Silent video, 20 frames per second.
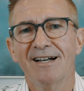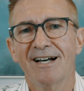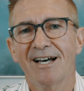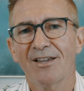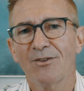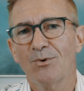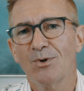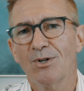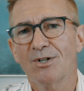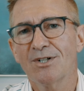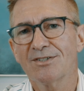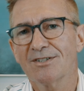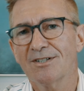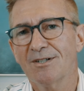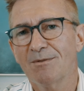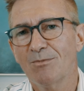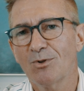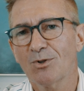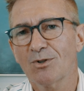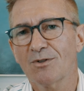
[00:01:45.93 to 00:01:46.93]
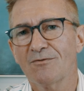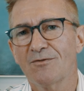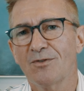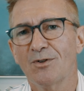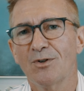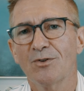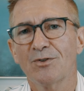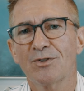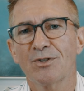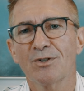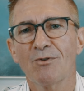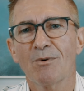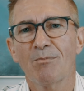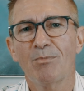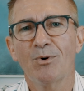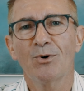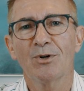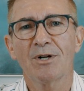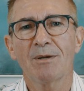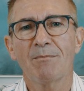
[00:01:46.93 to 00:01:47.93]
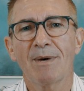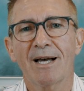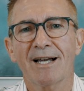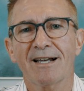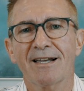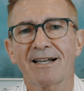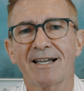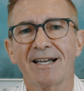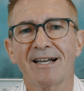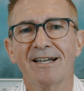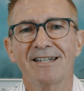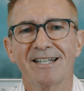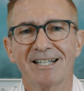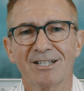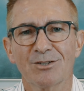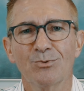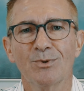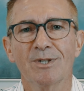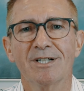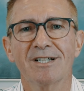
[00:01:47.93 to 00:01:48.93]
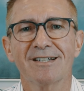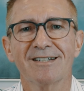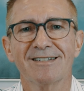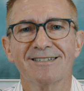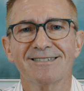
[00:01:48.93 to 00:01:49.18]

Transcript: Otherwise, I'm looking forward to reporting back again next week.